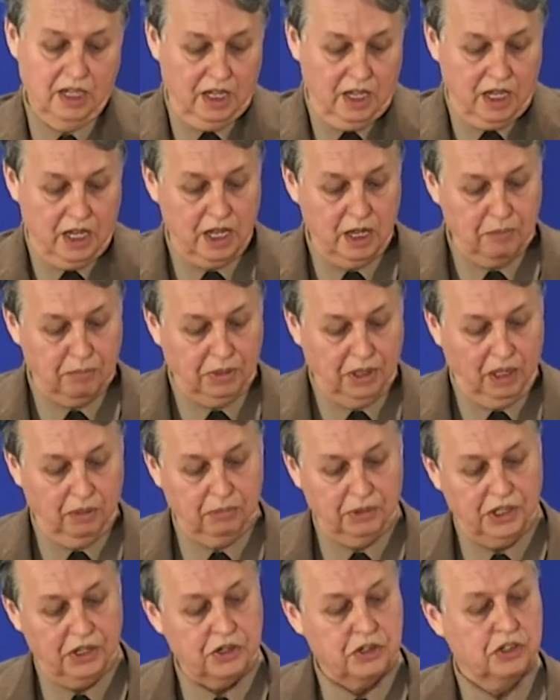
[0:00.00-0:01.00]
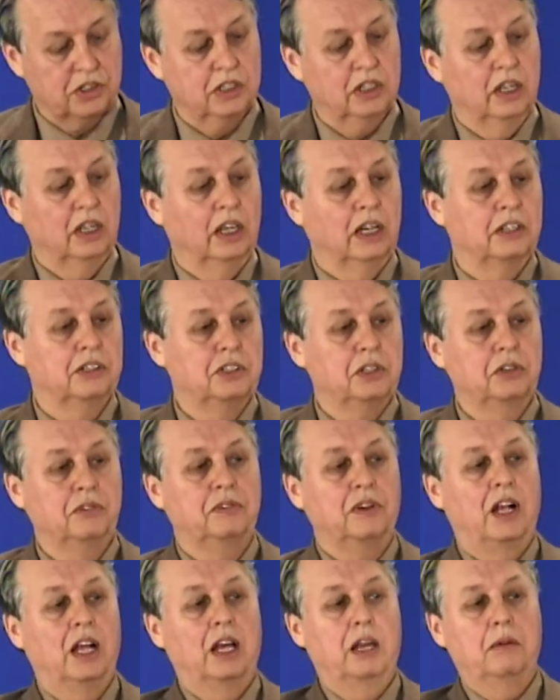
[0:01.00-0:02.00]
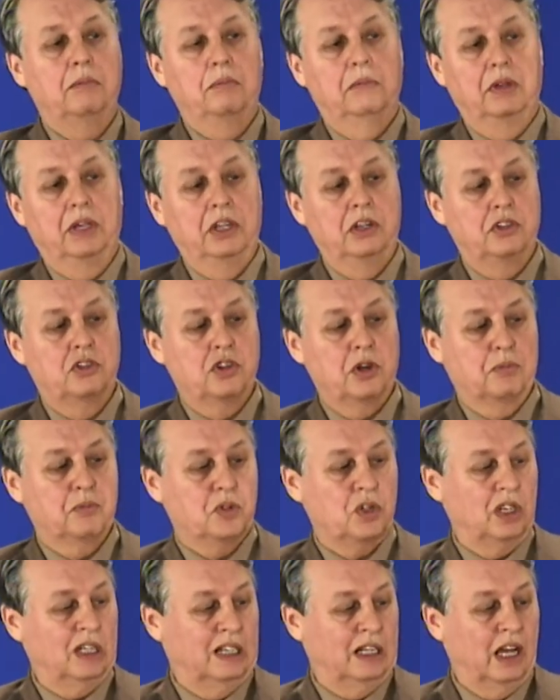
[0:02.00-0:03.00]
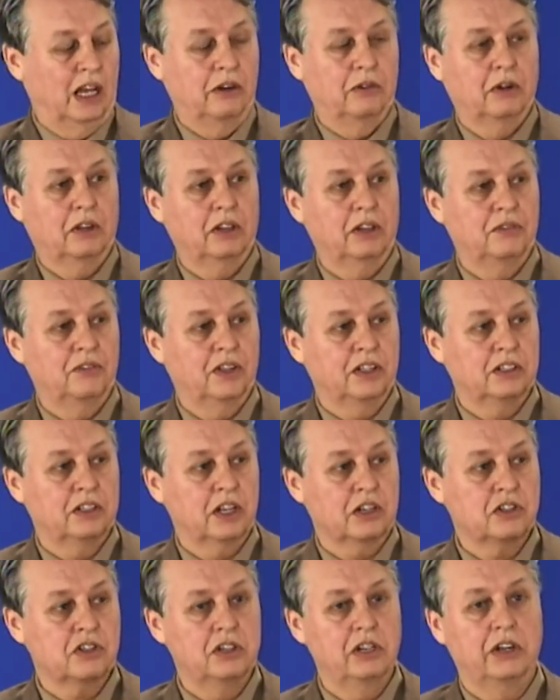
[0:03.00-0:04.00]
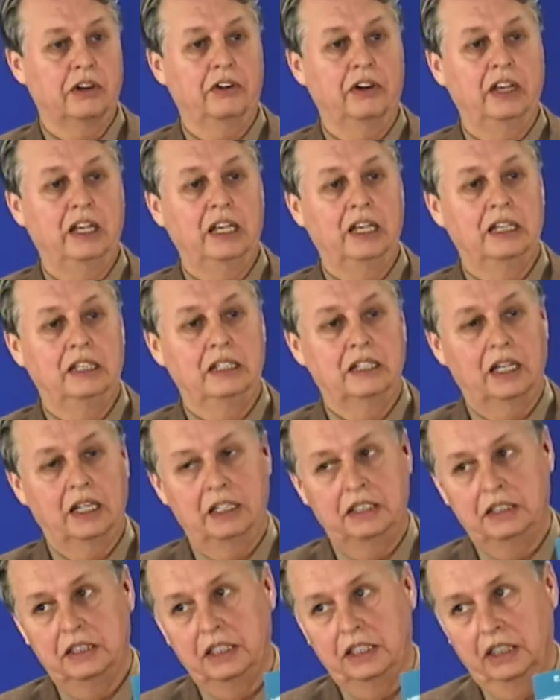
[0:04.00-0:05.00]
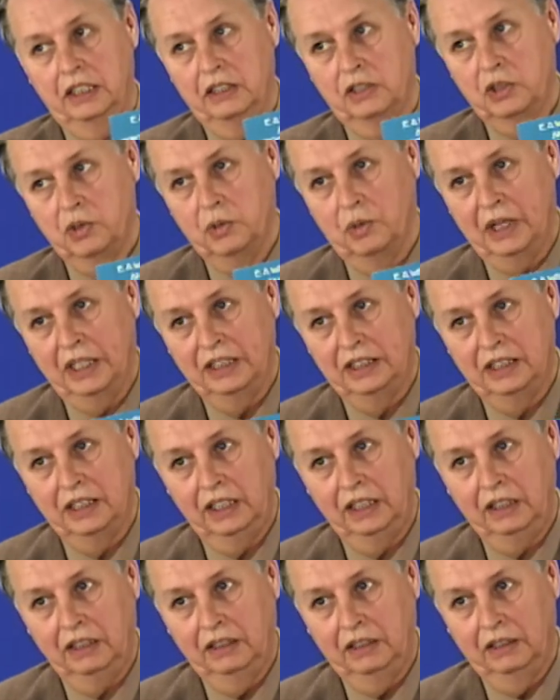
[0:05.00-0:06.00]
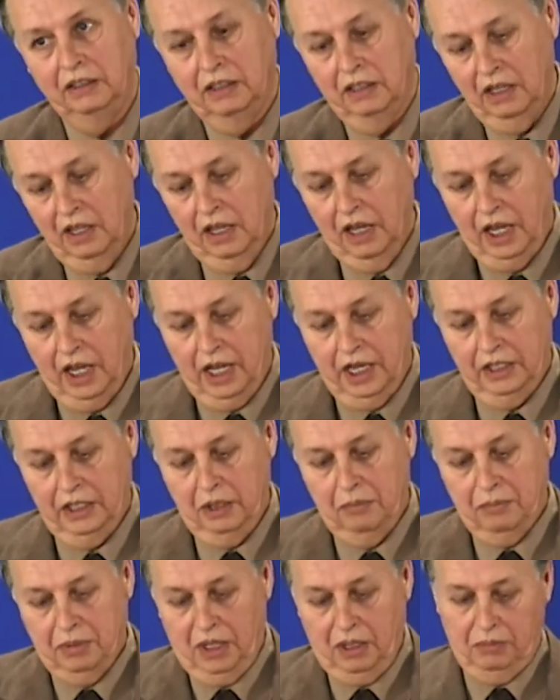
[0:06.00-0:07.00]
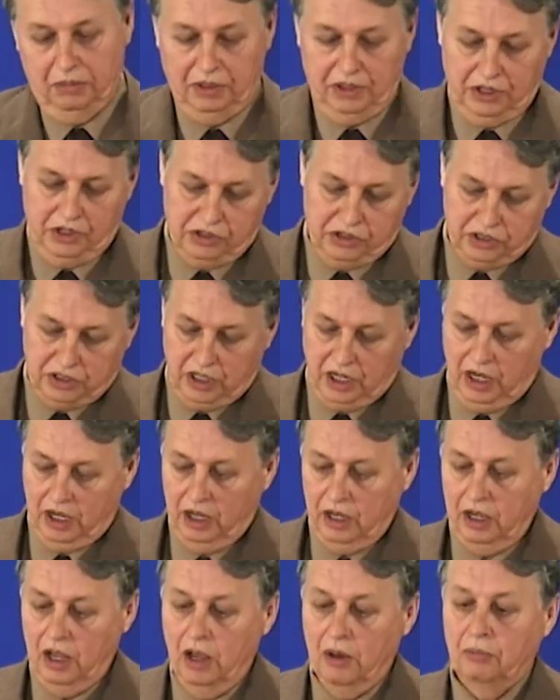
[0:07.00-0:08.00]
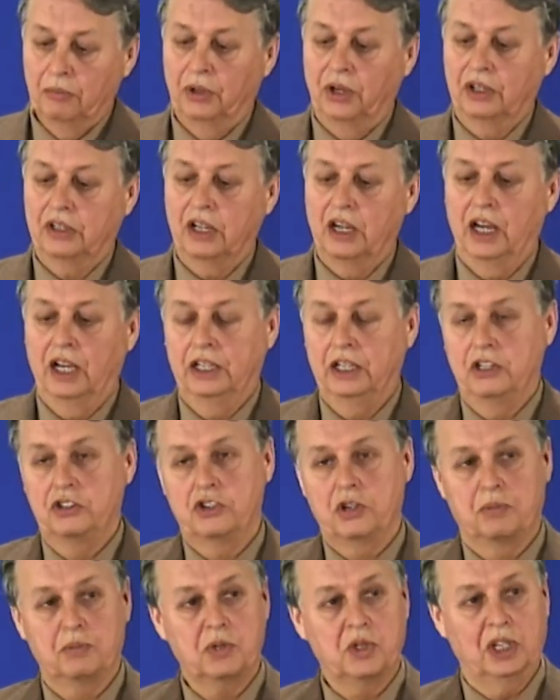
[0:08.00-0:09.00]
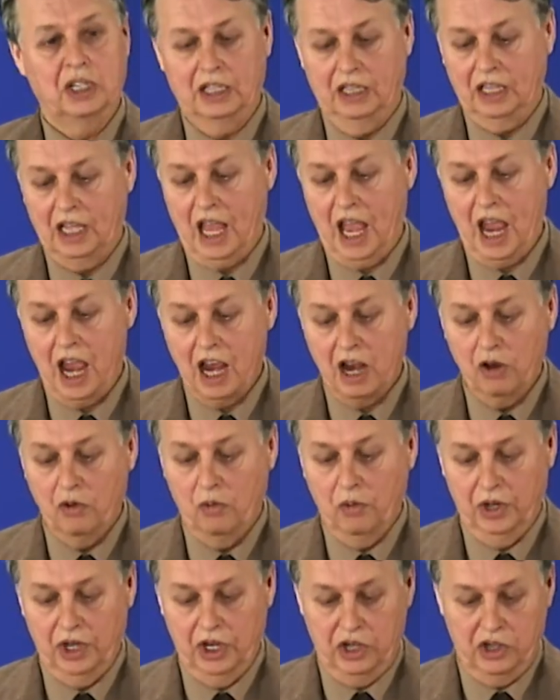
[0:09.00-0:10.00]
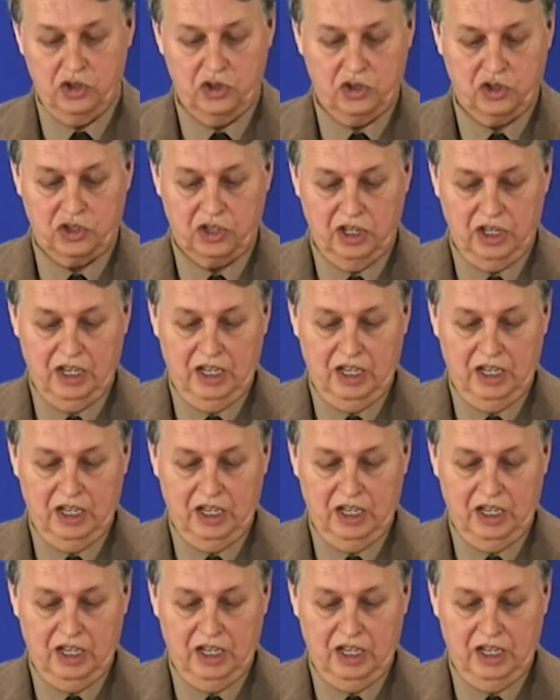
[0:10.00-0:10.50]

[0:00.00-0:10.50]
He published a 2-volume Egyptian hieroglyphic dictionary in 1920, and he published a book on Egyptian language,